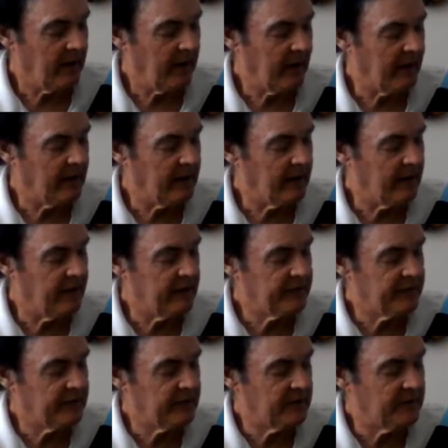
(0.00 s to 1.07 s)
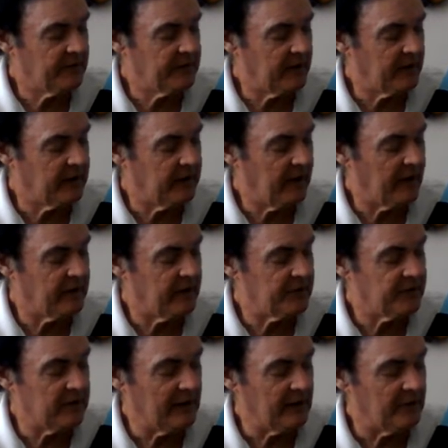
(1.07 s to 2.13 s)
and this is a yet this
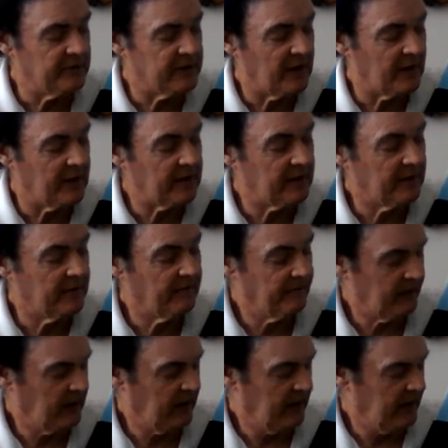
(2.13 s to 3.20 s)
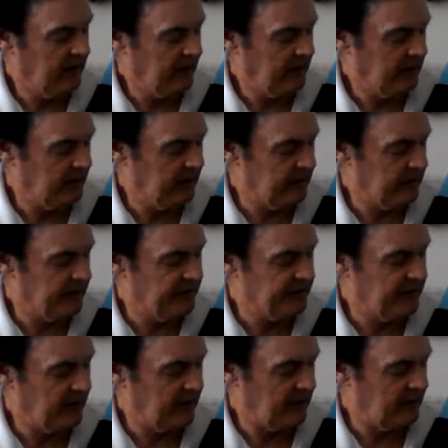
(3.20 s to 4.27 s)
yellow dot is
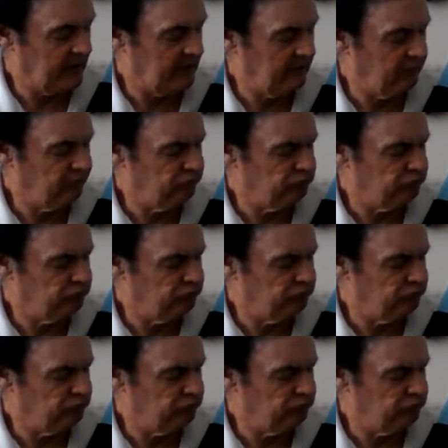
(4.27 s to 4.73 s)
um,